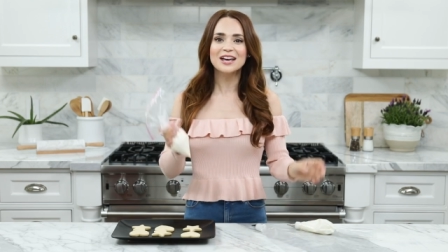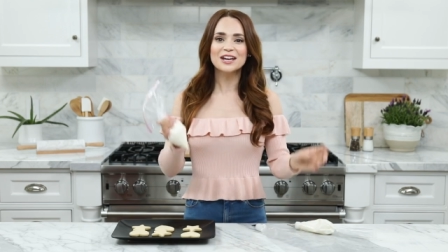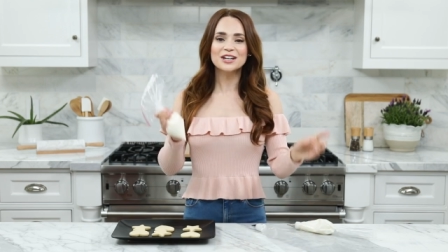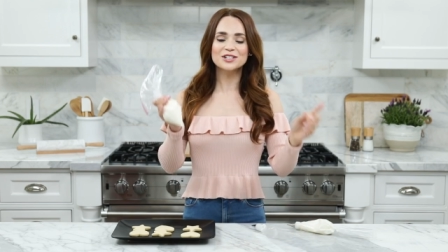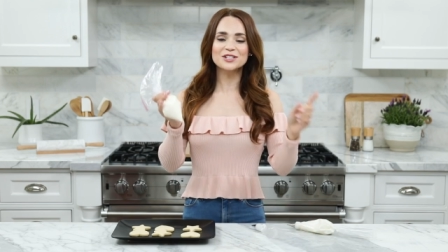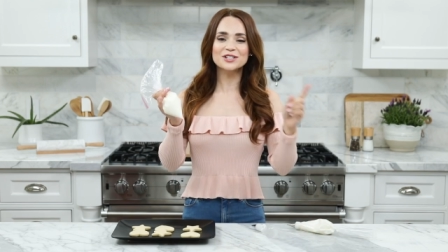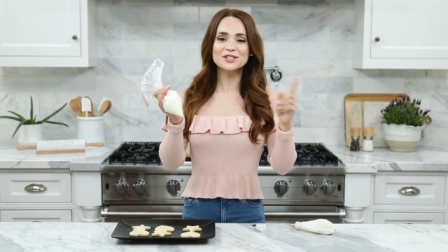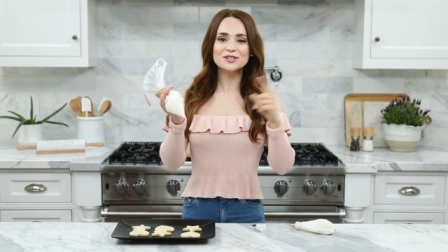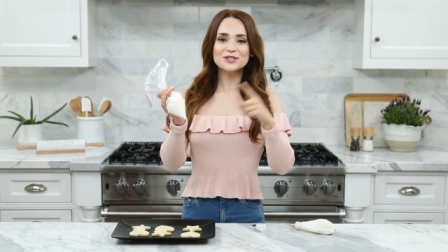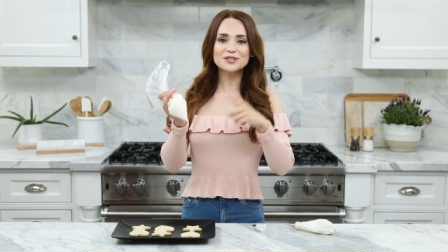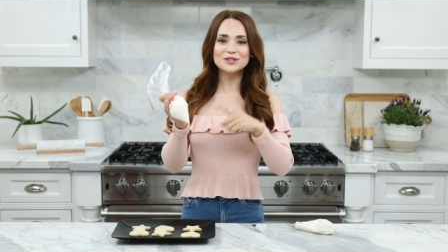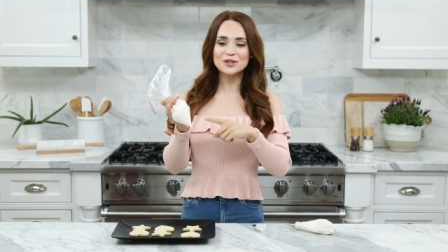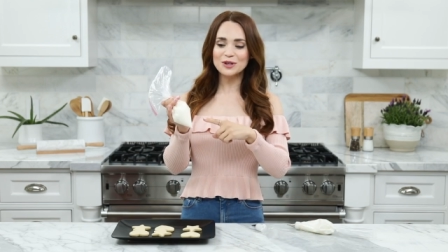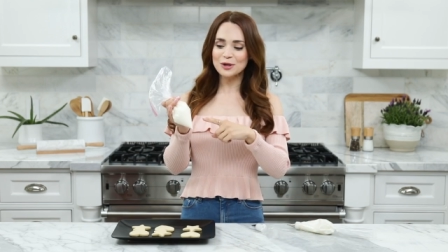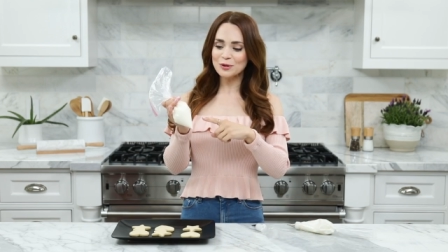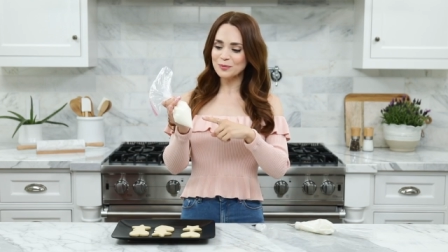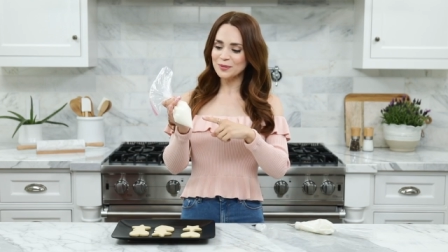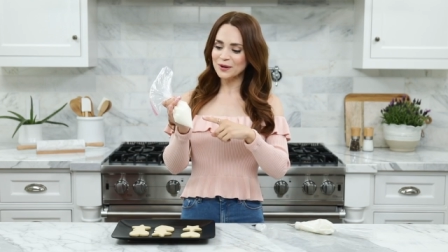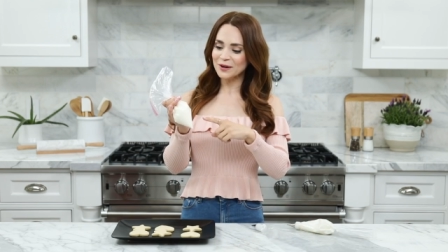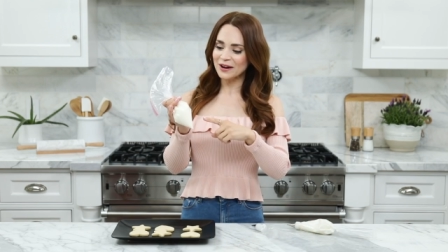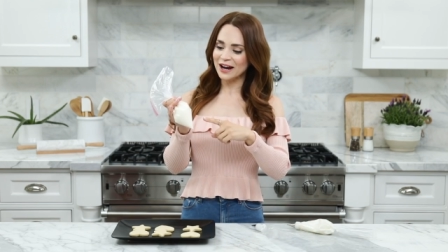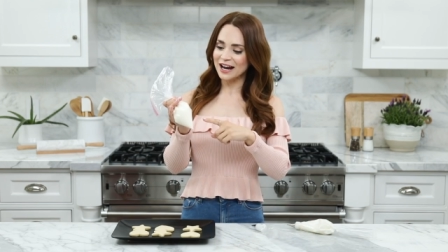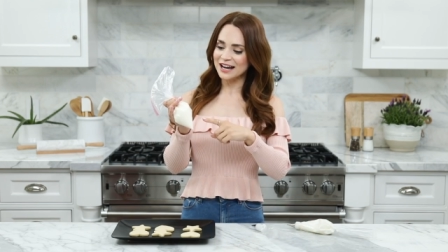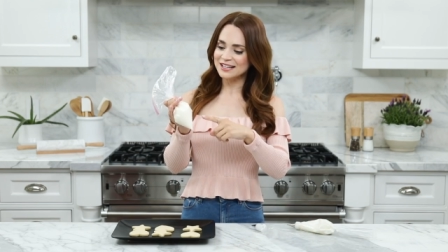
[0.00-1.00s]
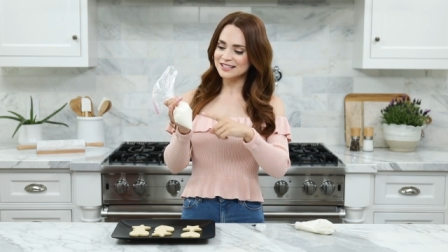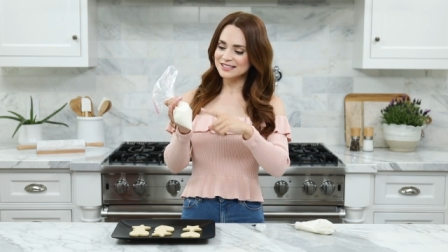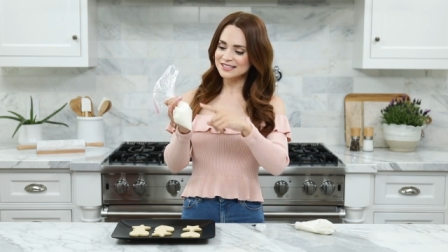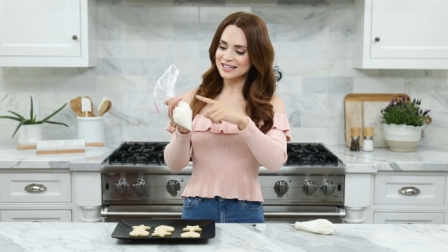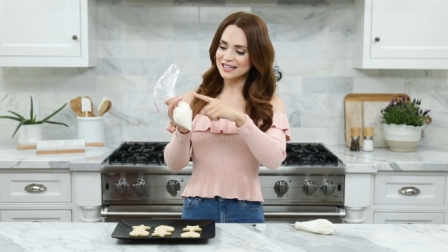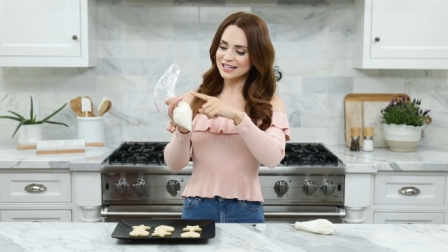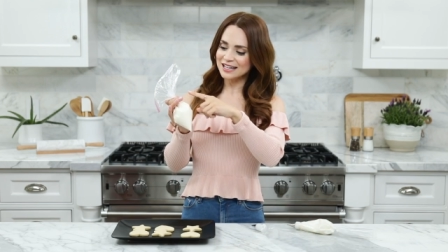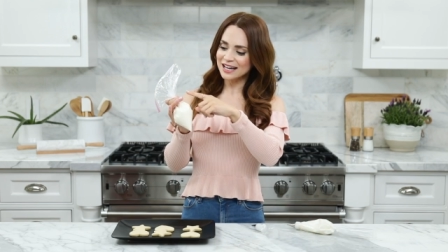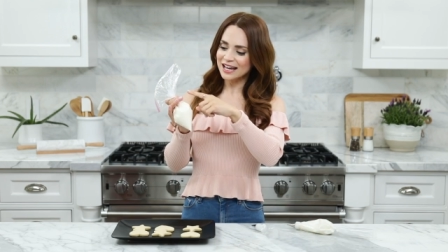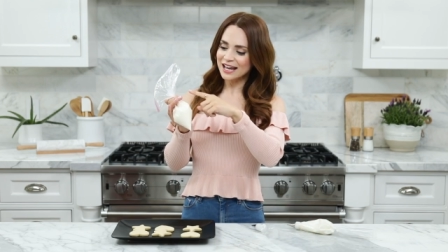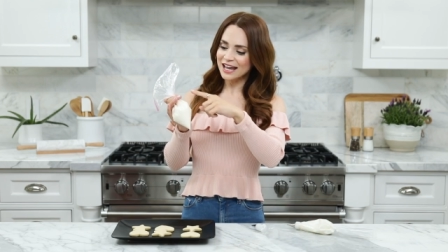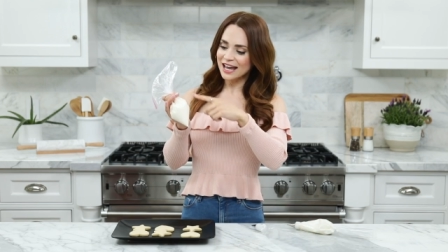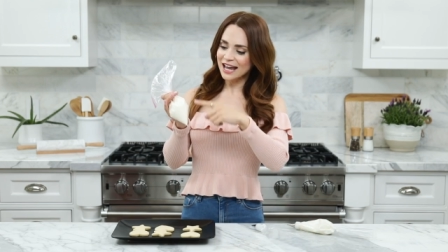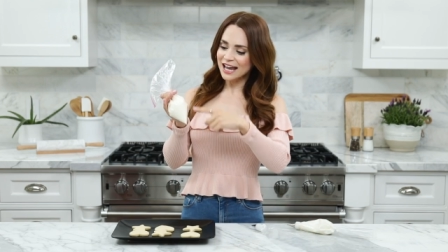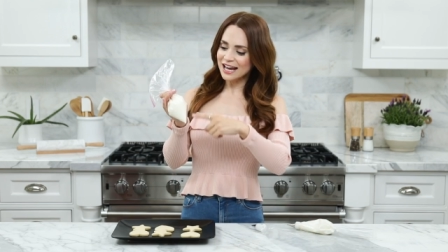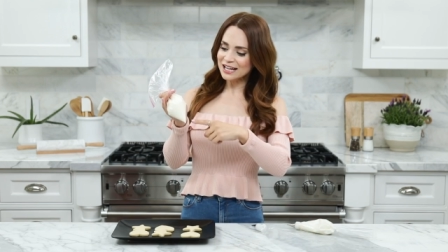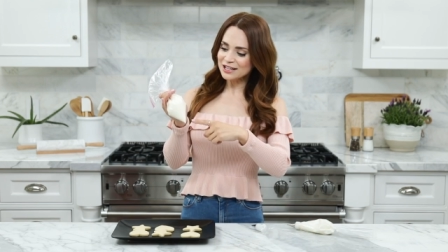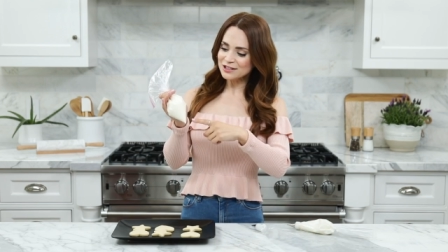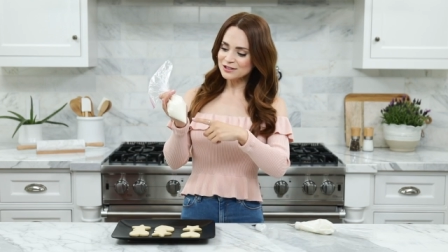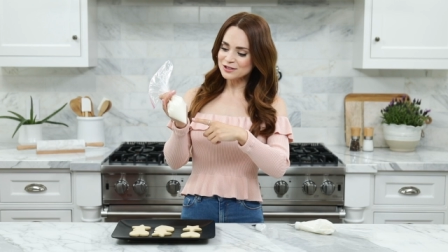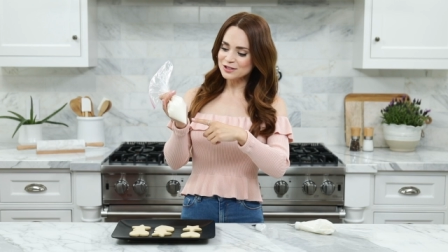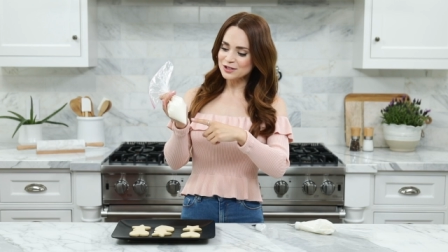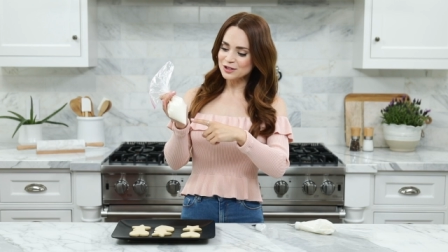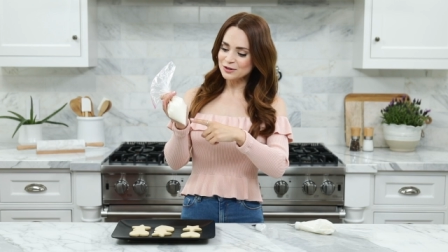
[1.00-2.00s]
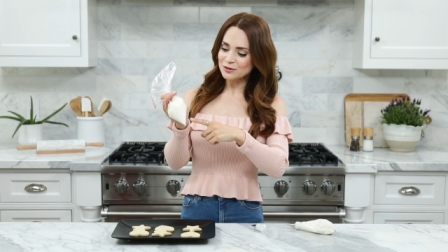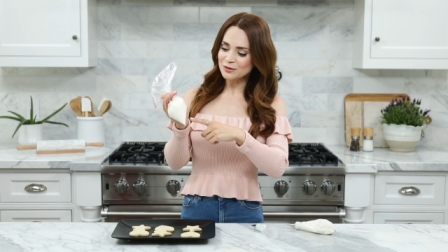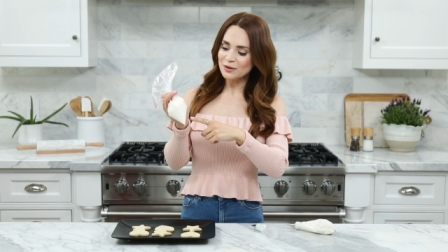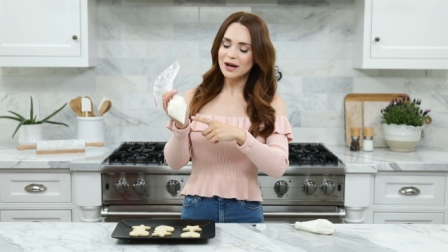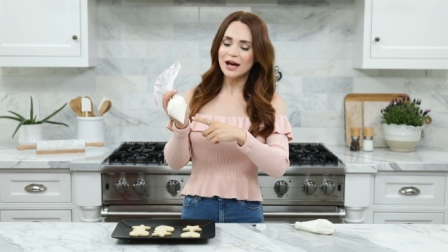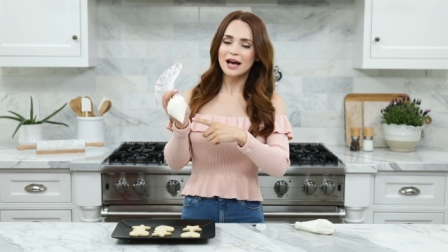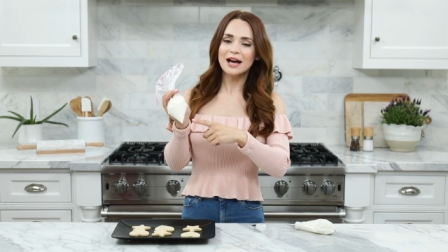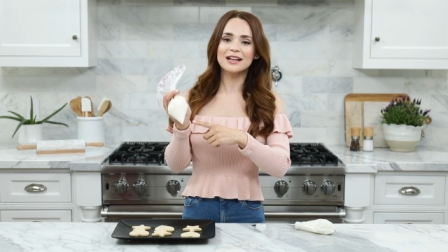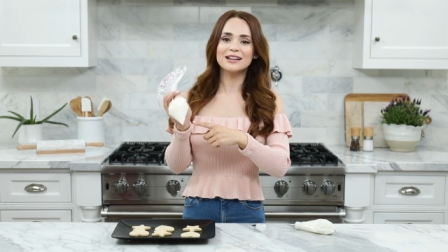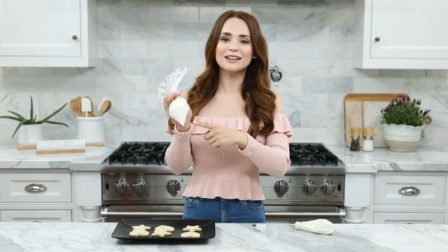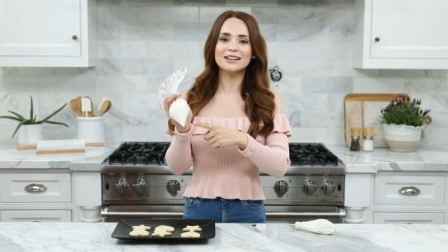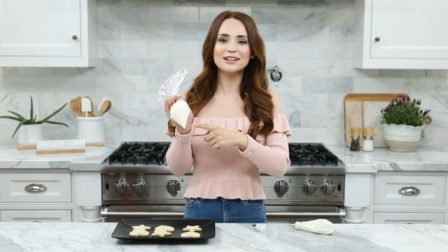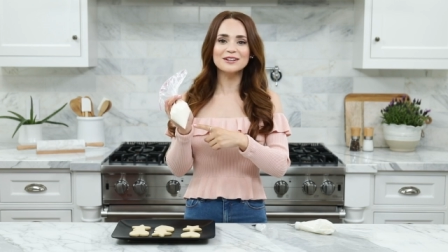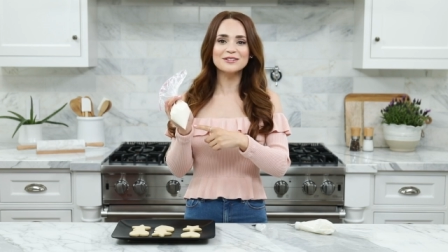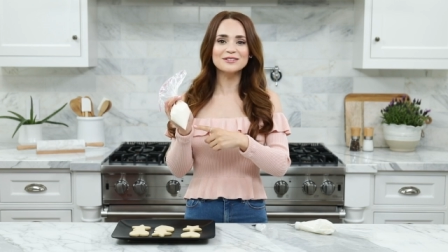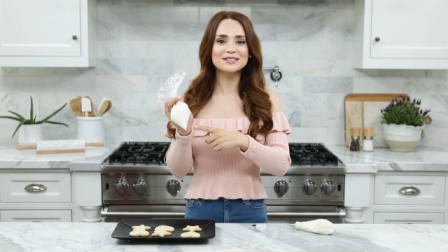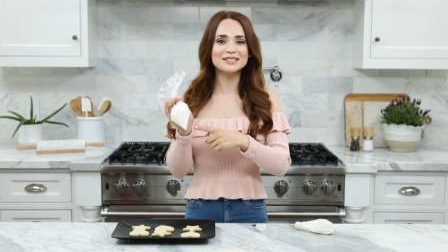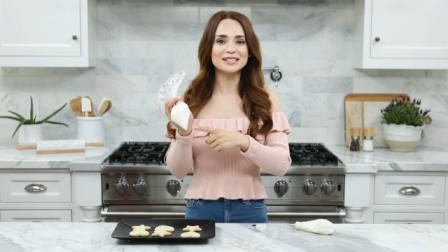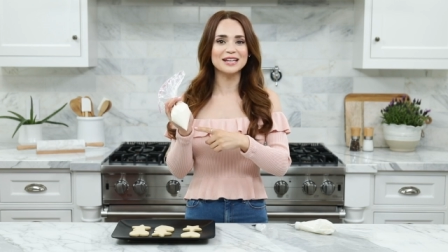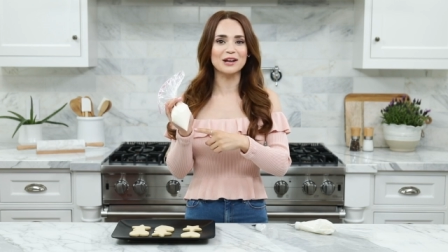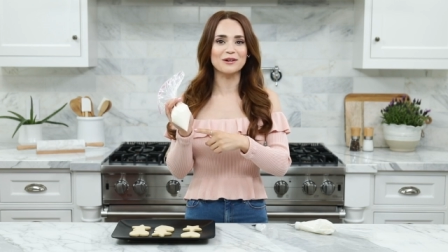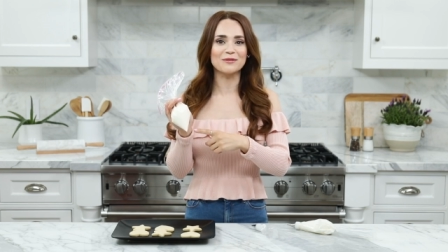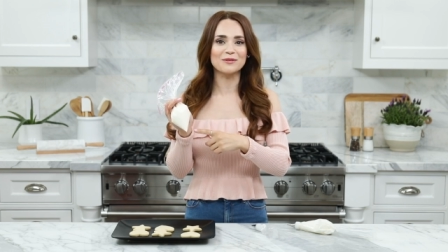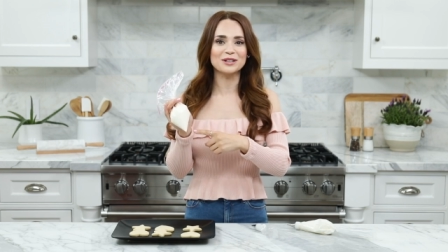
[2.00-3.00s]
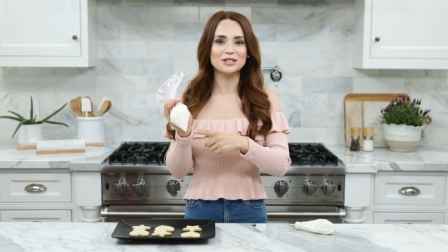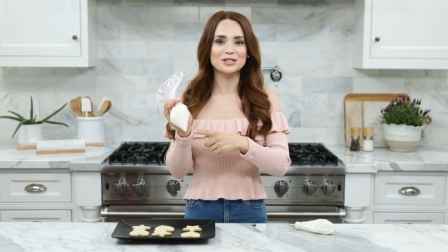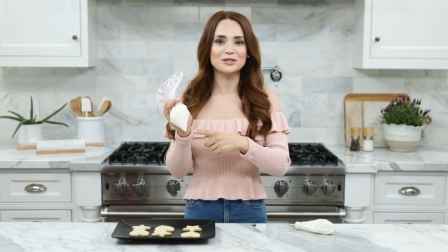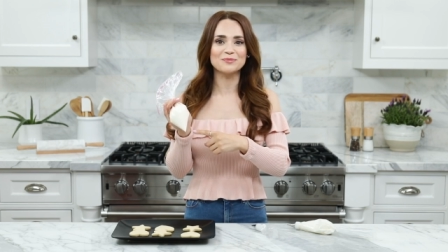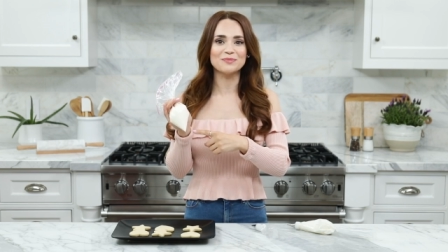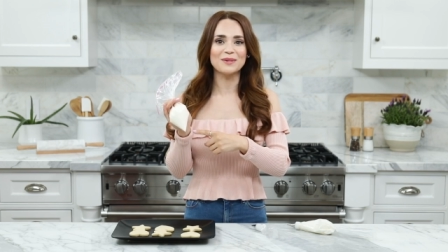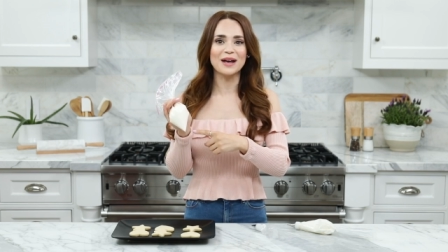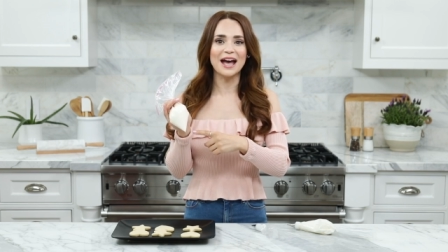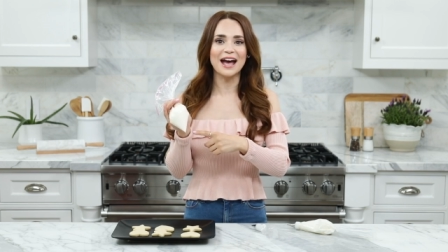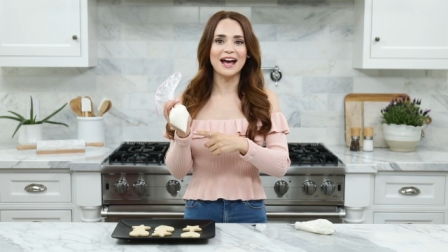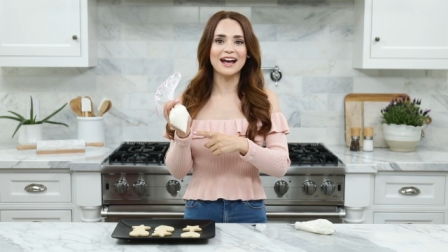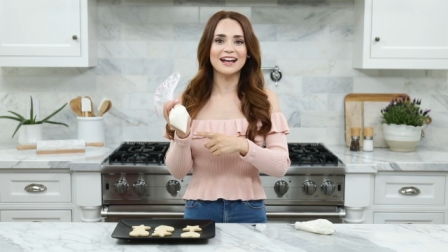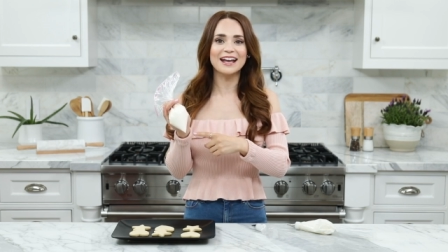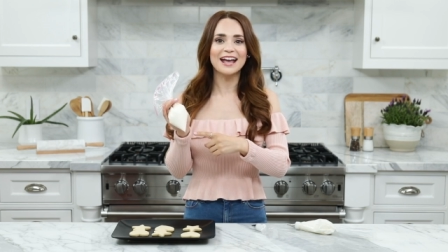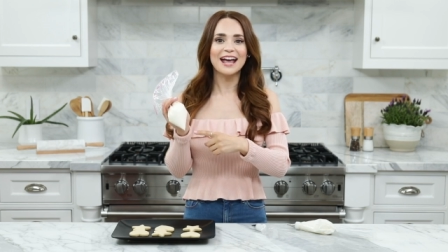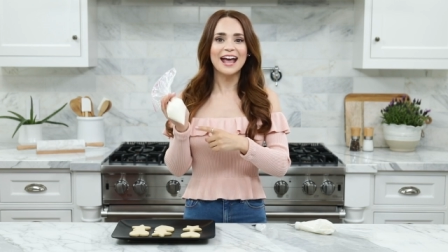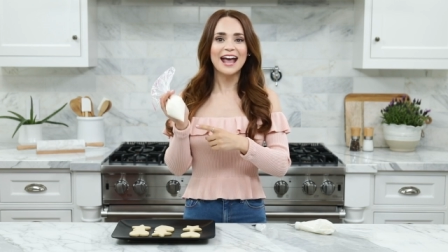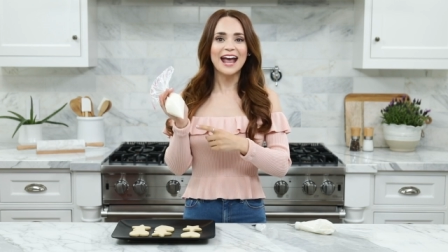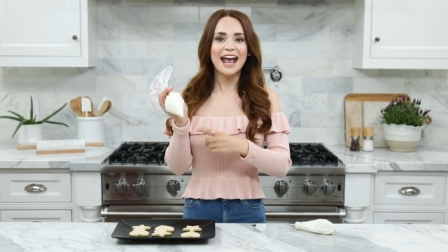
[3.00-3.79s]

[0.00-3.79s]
just scoop your icing into a little sandwich bag